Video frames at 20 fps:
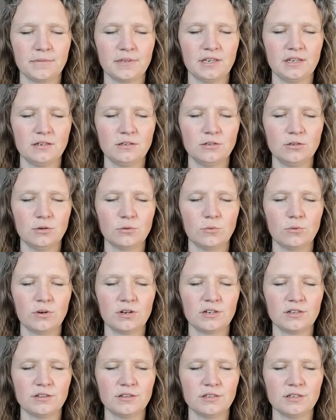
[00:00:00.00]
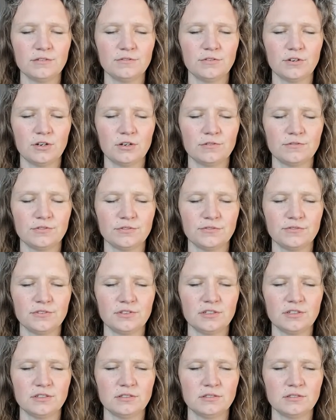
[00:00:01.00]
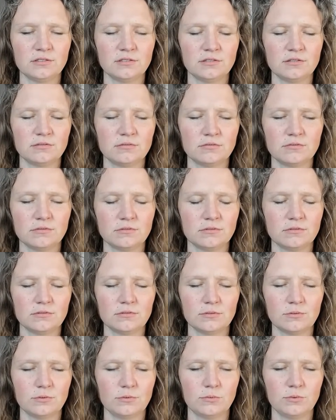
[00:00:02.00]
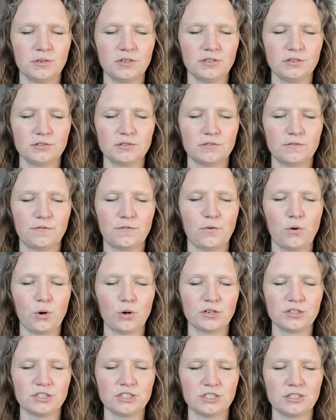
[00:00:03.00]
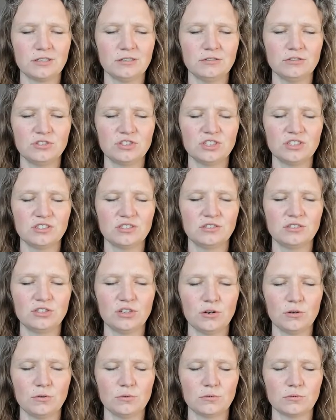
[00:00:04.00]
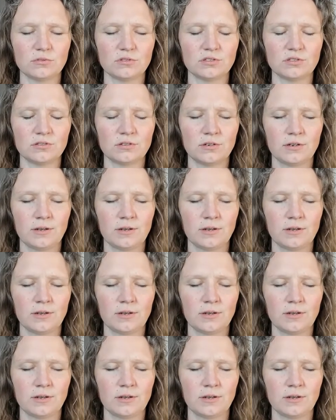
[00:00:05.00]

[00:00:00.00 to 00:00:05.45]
And you don't want to live off of these Wheels of Fortune. You just don't.